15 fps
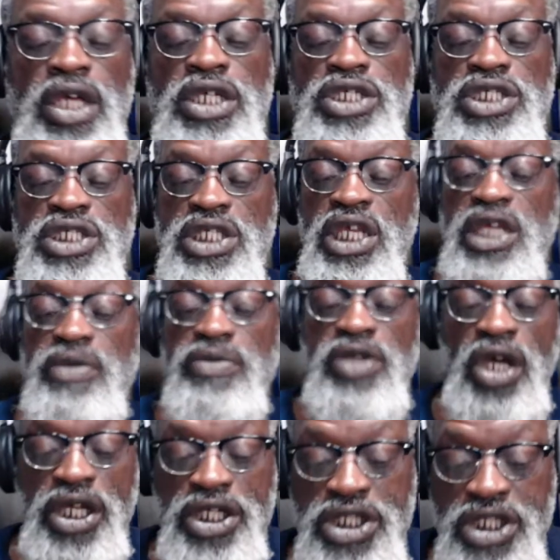Steve
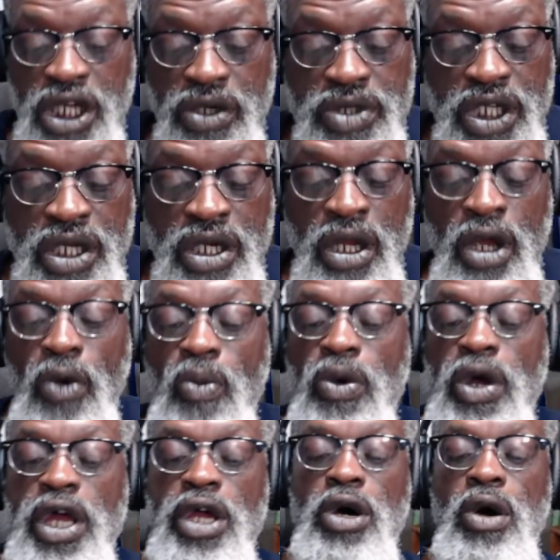Dougie Shelton,
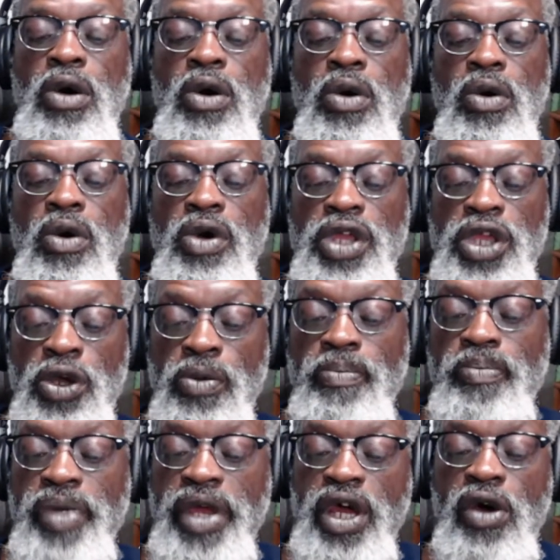Will
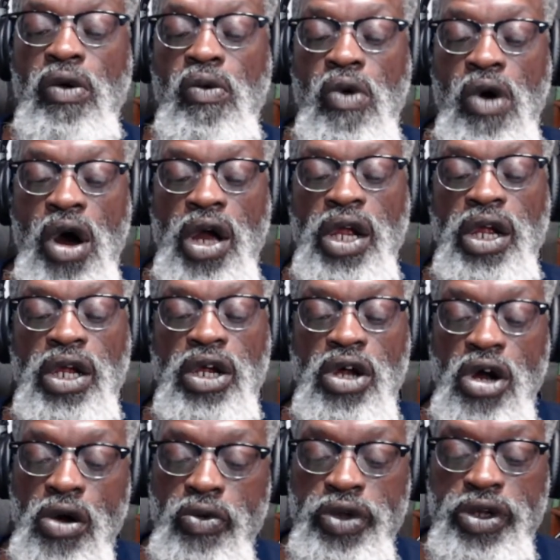Bill Walker,
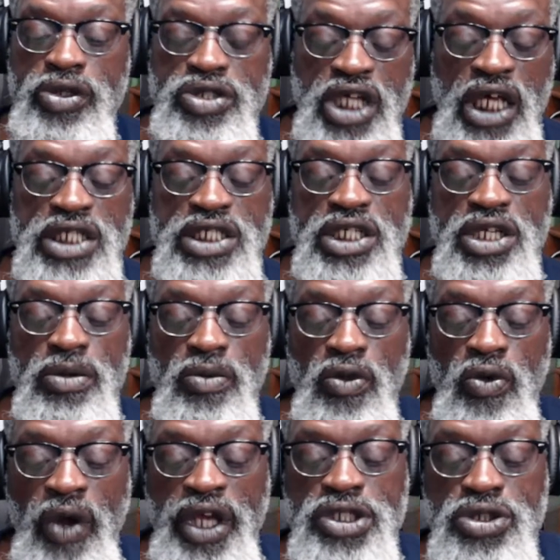Carl Rico Johnson, Kim
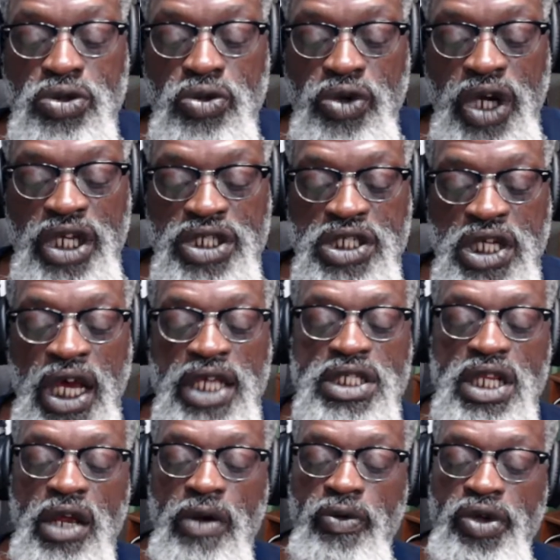Gray, Stuart A.
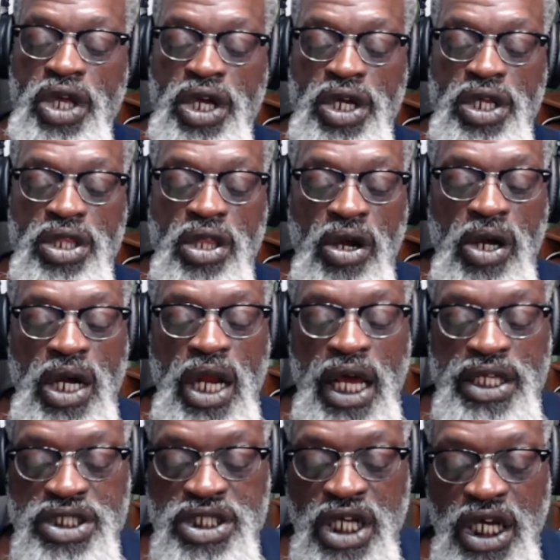Johnson, Edward Young III,
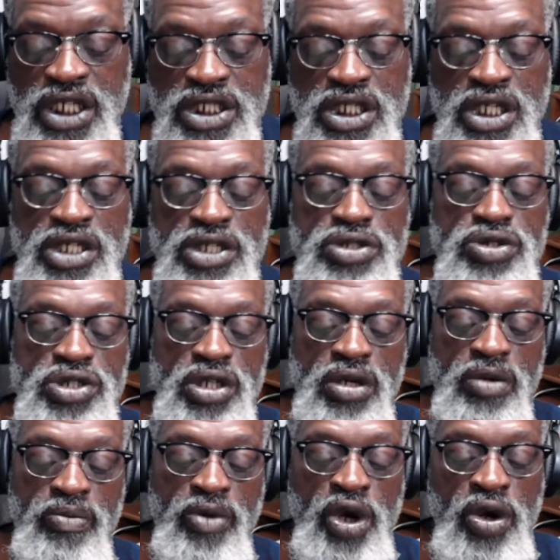Isaac Jackson Sr.,
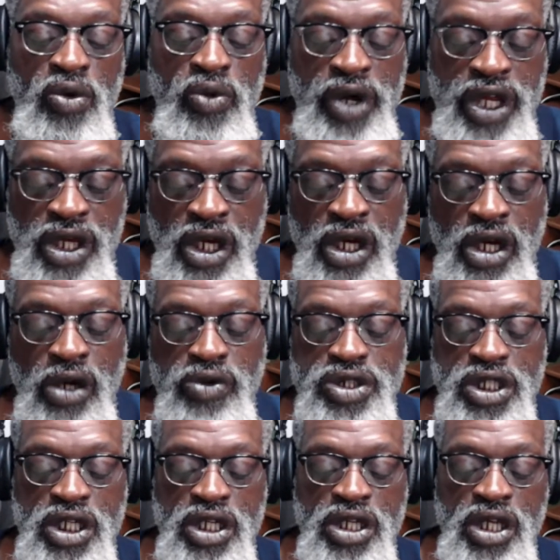Drusilla Merle, Wayne Young,
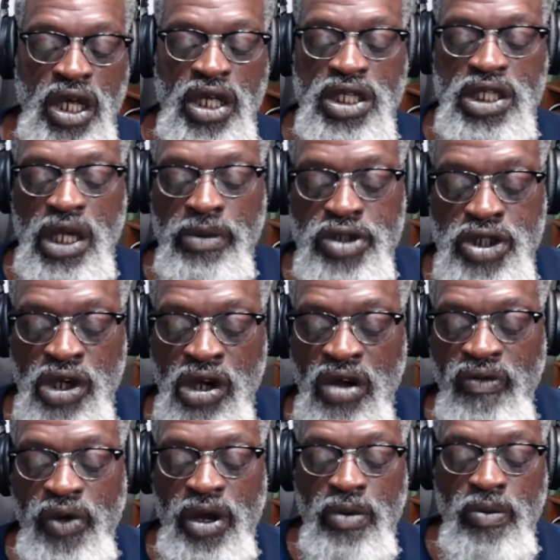Christina Young, Thomas Young,
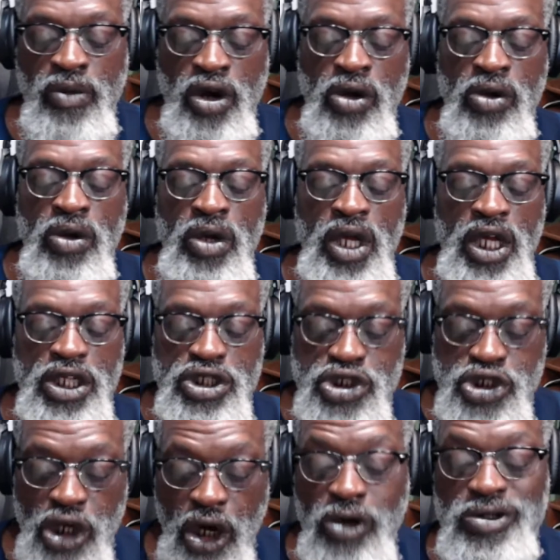Frank Merle,
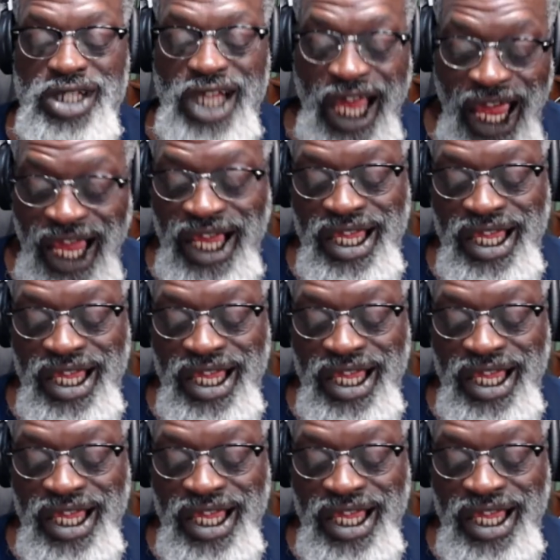Charles A.